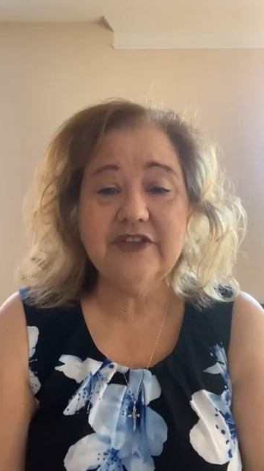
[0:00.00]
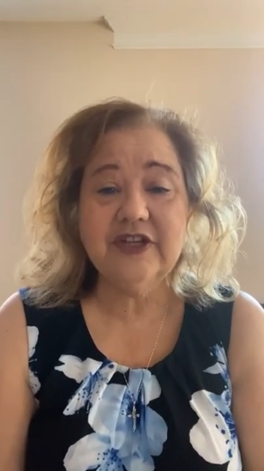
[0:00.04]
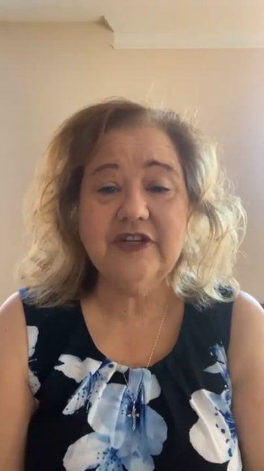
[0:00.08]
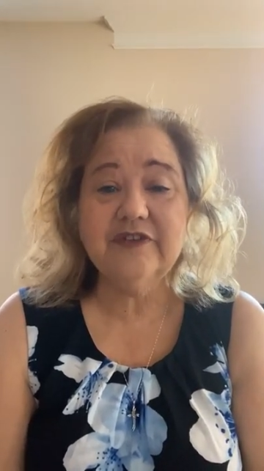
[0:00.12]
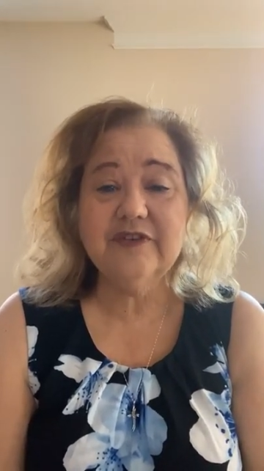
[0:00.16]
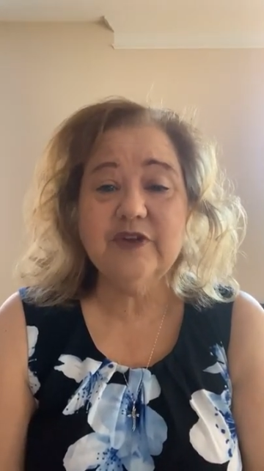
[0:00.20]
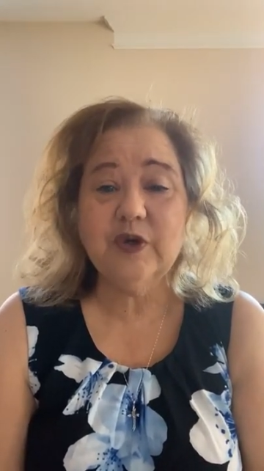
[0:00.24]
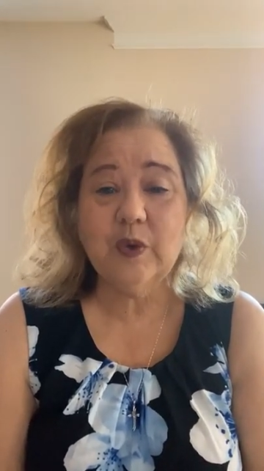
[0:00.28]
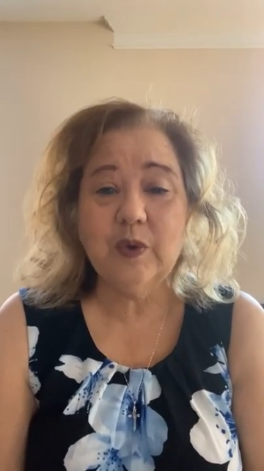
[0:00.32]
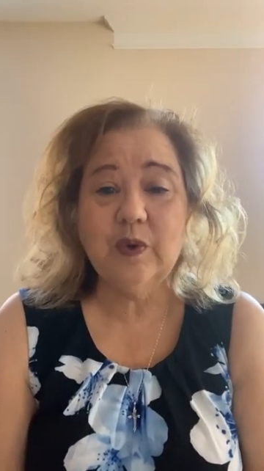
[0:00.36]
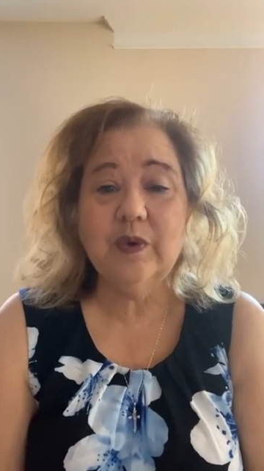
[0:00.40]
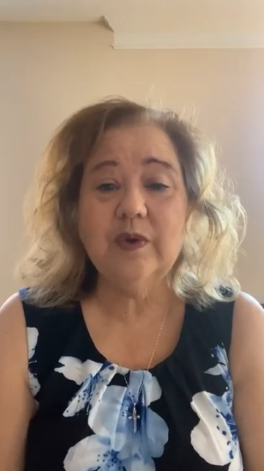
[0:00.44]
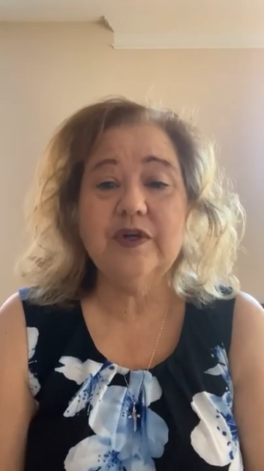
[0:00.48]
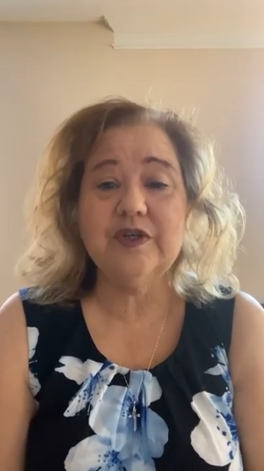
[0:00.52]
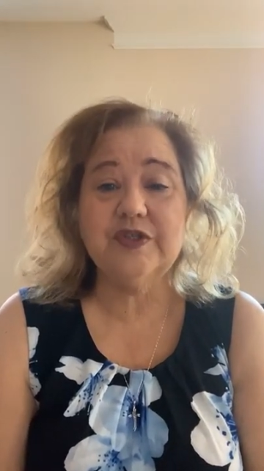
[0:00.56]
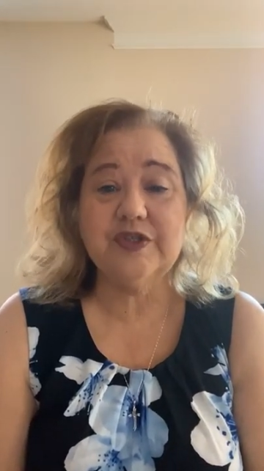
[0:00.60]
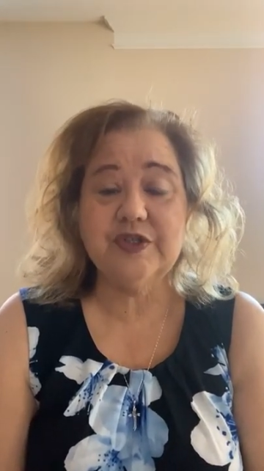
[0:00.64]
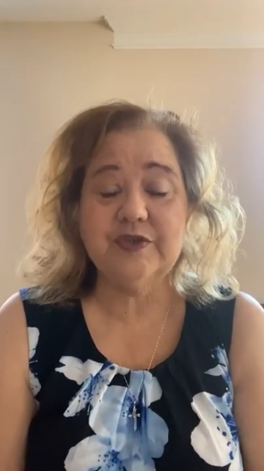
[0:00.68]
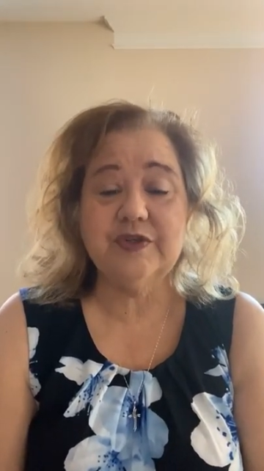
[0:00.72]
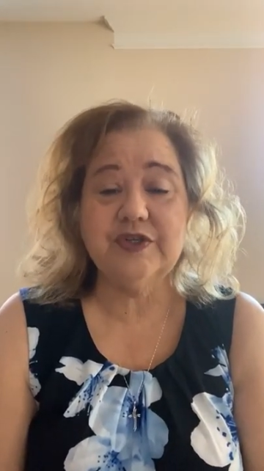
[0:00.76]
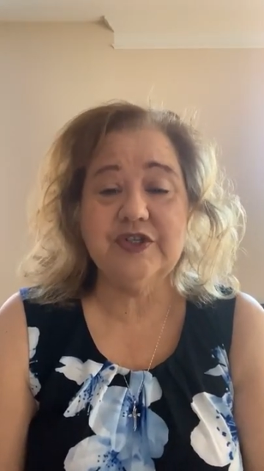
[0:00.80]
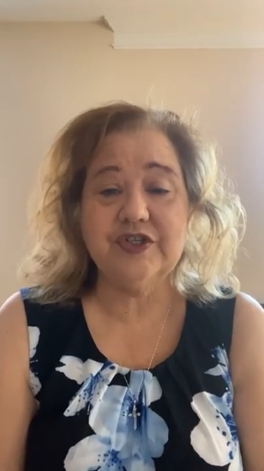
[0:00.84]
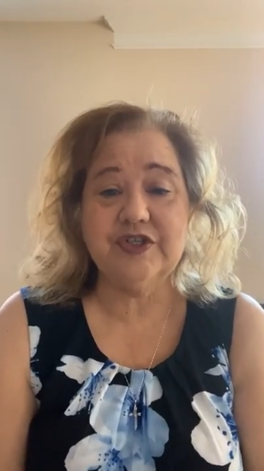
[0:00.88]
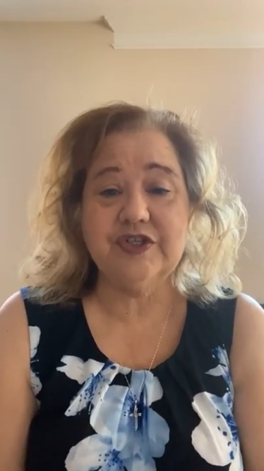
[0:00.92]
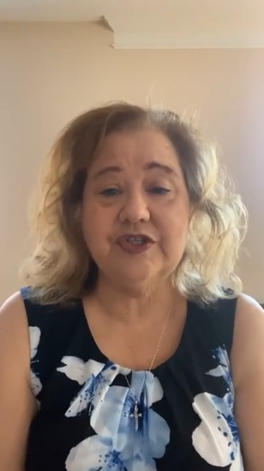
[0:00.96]
That, of course,
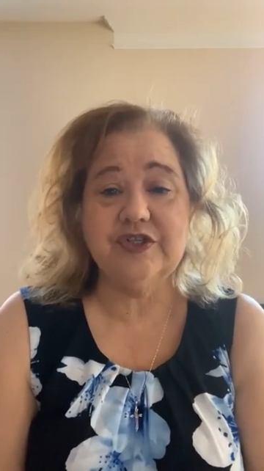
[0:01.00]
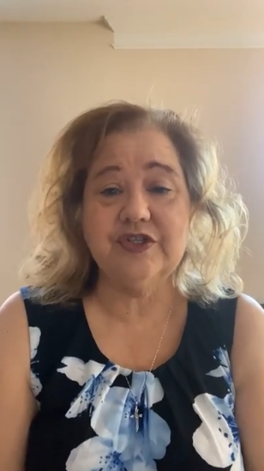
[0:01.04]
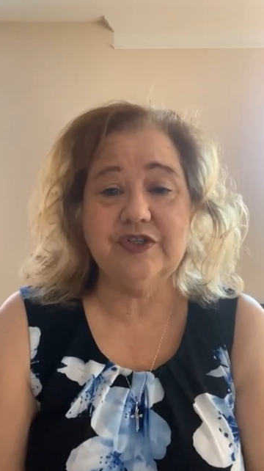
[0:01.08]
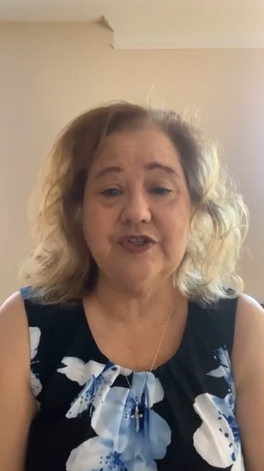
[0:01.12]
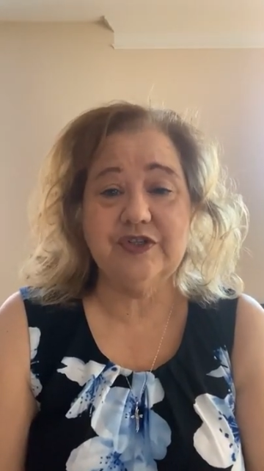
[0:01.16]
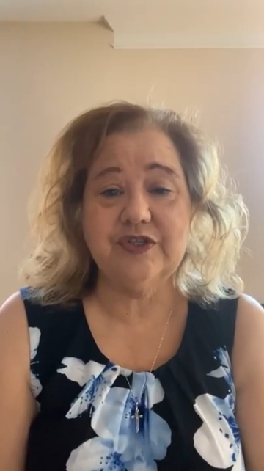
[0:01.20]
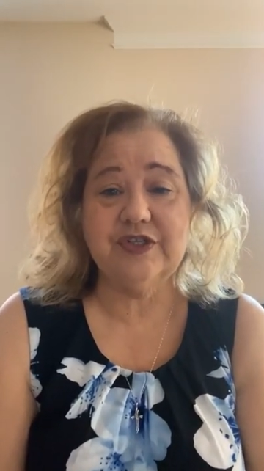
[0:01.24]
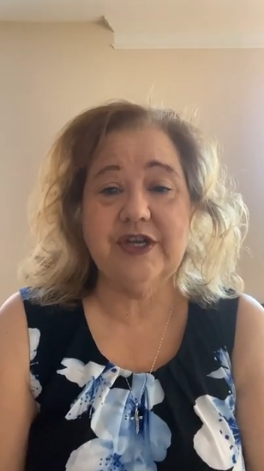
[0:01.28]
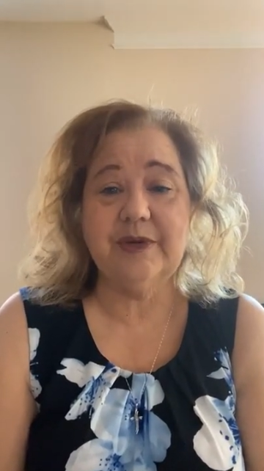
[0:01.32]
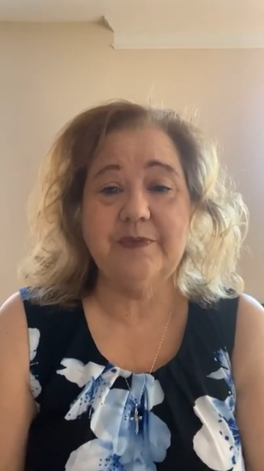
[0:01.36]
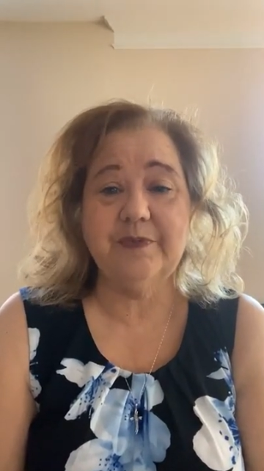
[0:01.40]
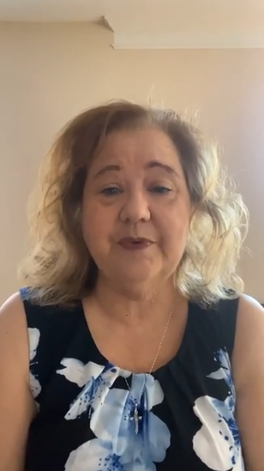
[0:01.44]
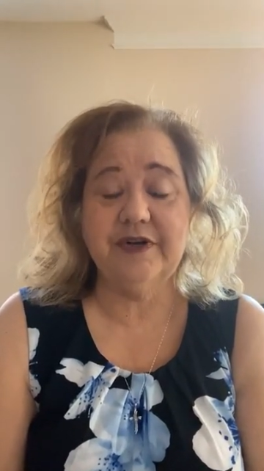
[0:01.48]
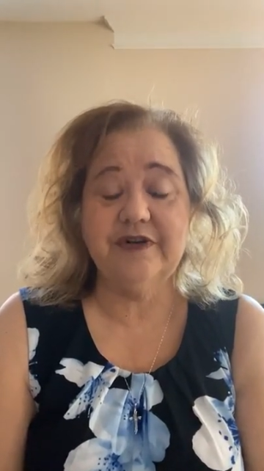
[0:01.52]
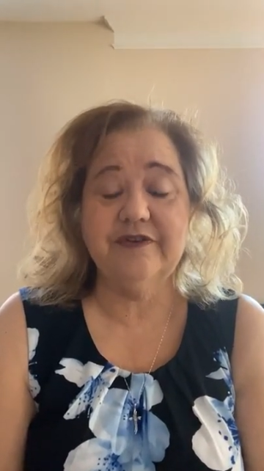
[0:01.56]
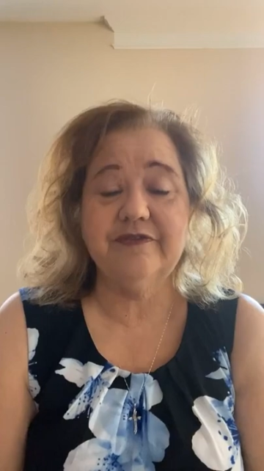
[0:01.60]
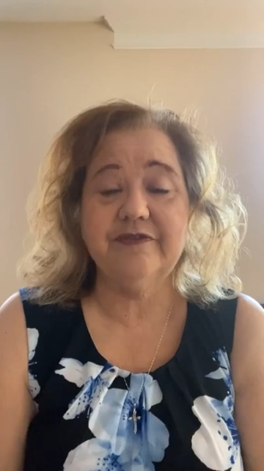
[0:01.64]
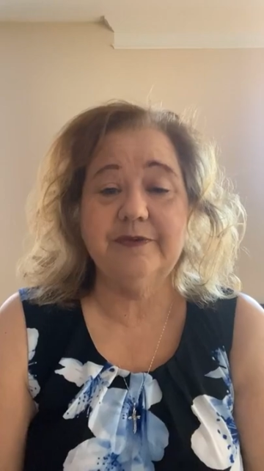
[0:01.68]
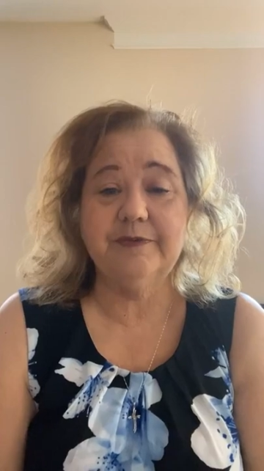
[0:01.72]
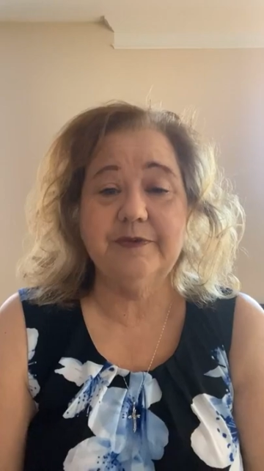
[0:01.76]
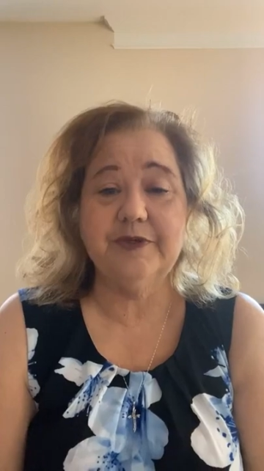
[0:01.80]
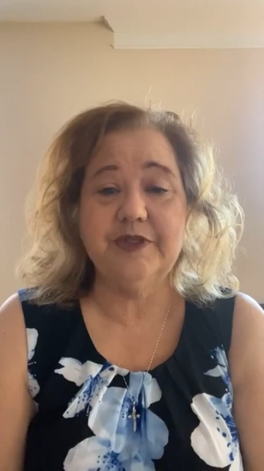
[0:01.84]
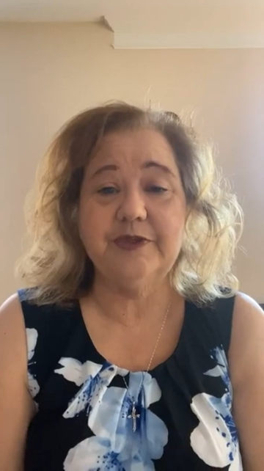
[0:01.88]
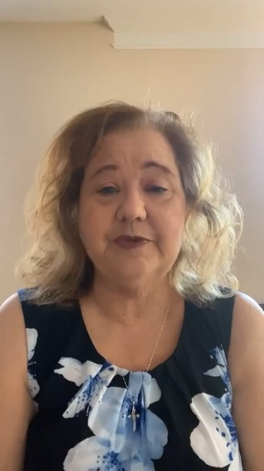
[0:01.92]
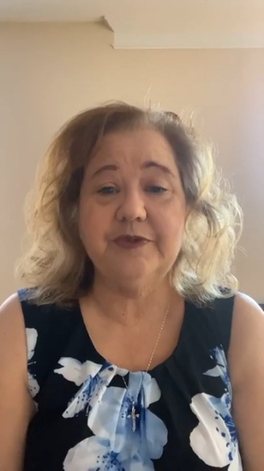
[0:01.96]
Christians are separate
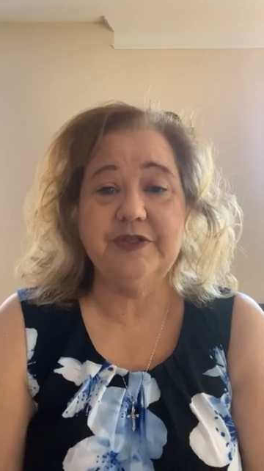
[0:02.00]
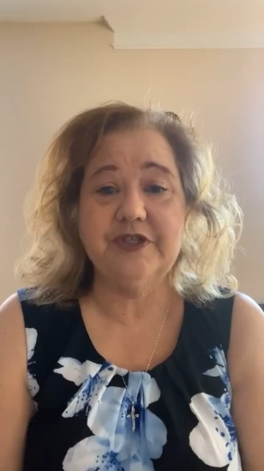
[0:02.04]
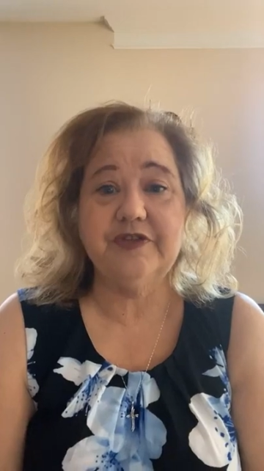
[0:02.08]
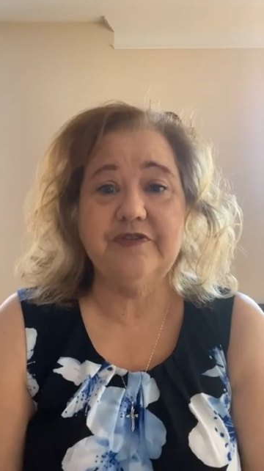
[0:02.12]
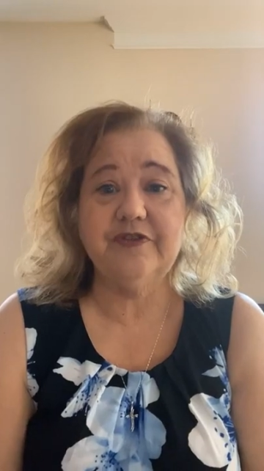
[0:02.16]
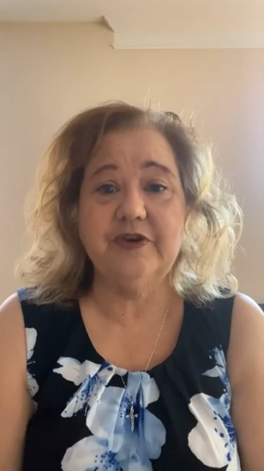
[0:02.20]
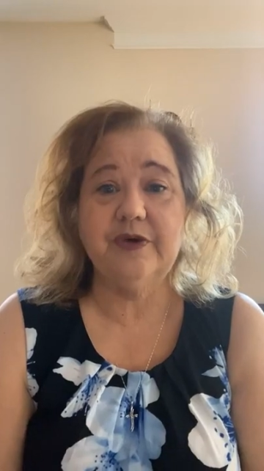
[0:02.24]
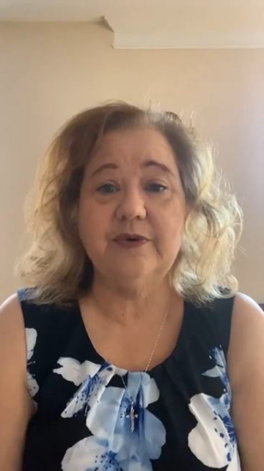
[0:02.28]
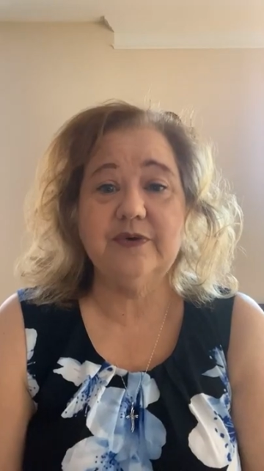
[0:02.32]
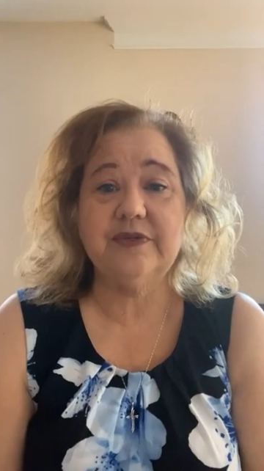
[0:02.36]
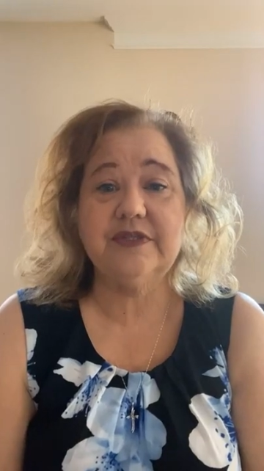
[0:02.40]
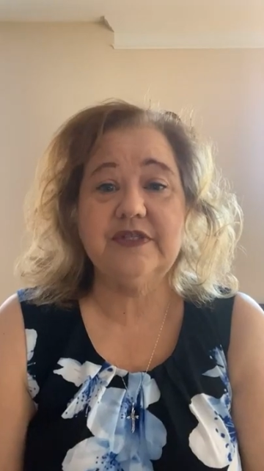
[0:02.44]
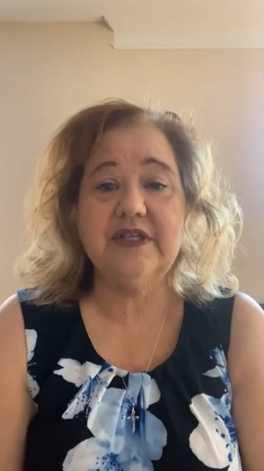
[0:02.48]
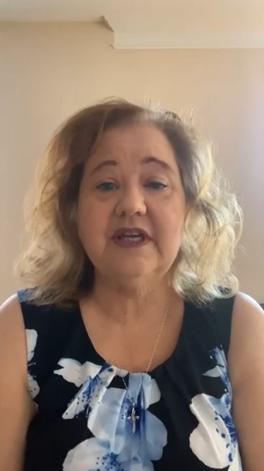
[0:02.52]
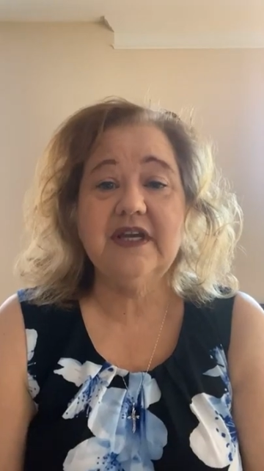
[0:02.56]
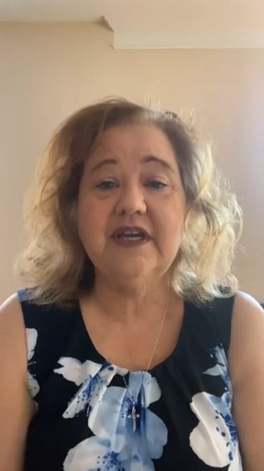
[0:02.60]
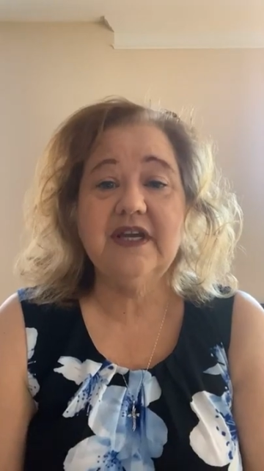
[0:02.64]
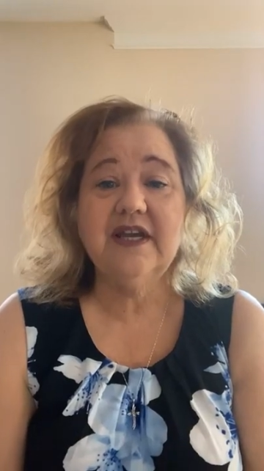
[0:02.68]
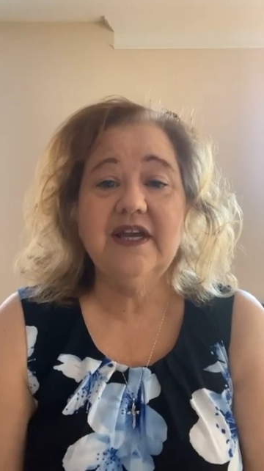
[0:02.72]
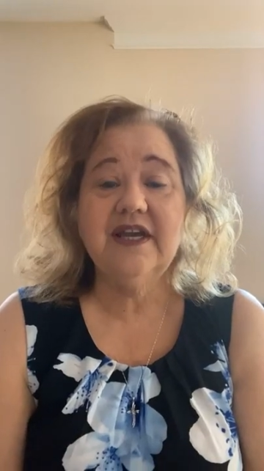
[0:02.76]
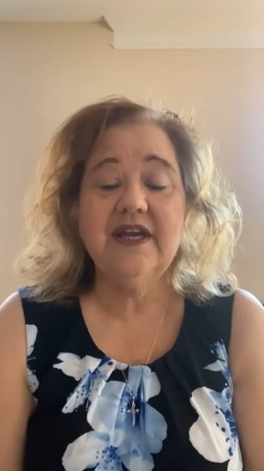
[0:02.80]
from Jewish folks.